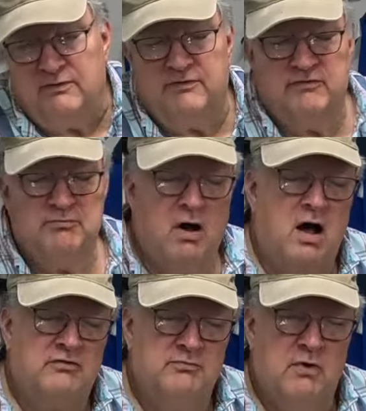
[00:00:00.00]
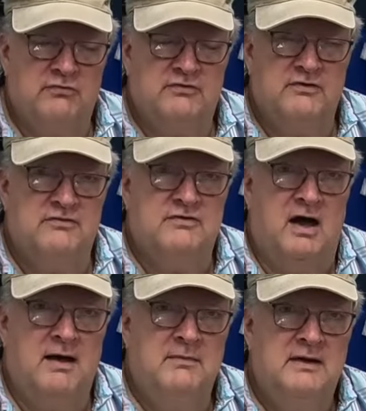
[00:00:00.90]
with the box most of the
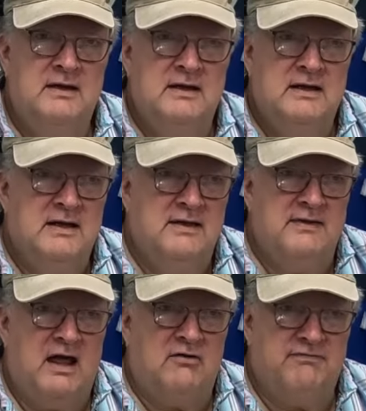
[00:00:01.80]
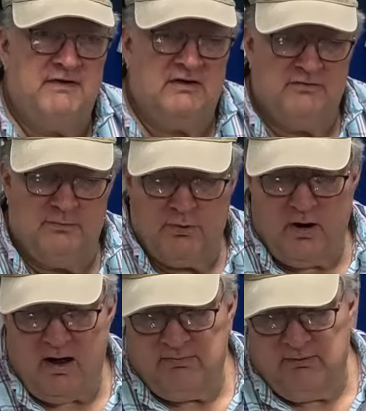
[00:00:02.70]
time, and that'll fix the
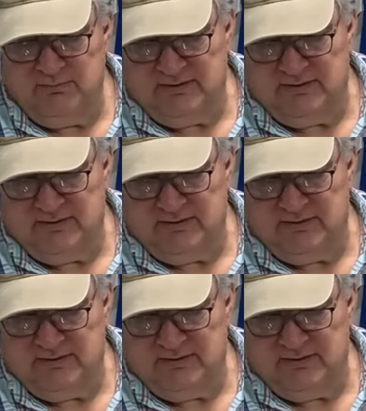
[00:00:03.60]
problem.